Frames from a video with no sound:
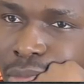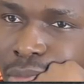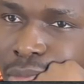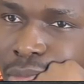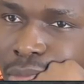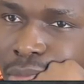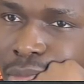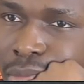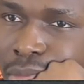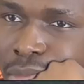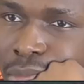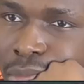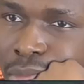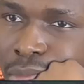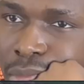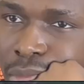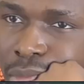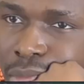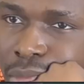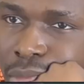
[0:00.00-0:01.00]
of his
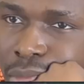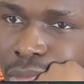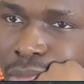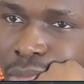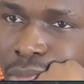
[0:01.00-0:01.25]
right.